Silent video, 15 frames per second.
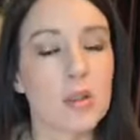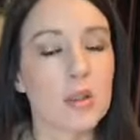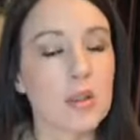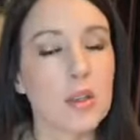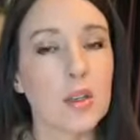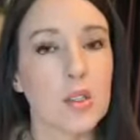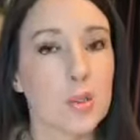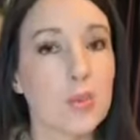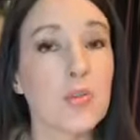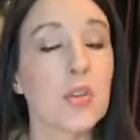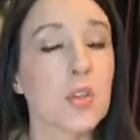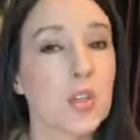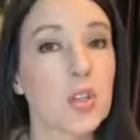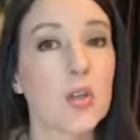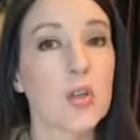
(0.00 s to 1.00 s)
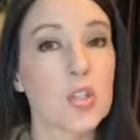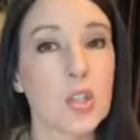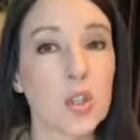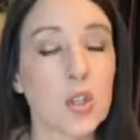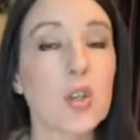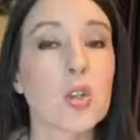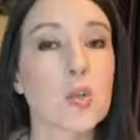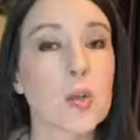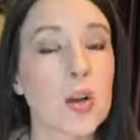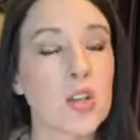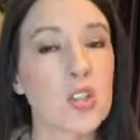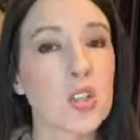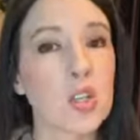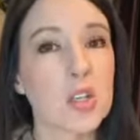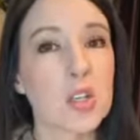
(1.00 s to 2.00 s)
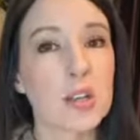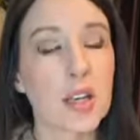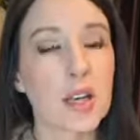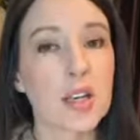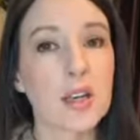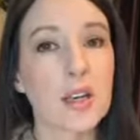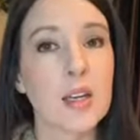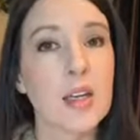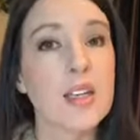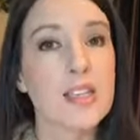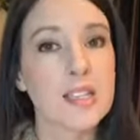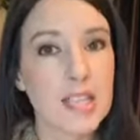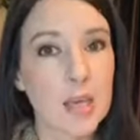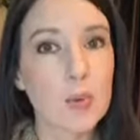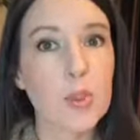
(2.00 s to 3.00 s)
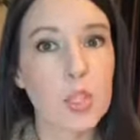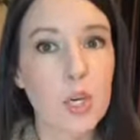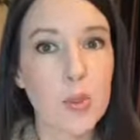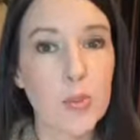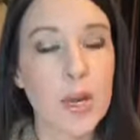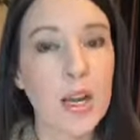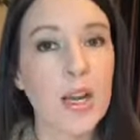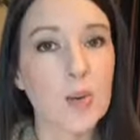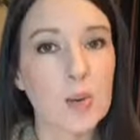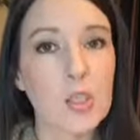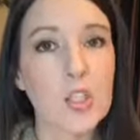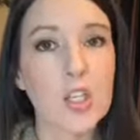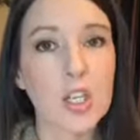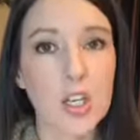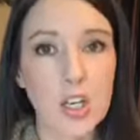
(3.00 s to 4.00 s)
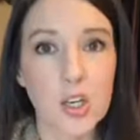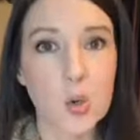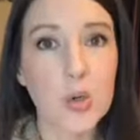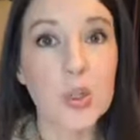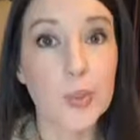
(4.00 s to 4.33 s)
you know, some of us are good Christian girls, we're actually going to like say what's on our mind. We're just going to ignore the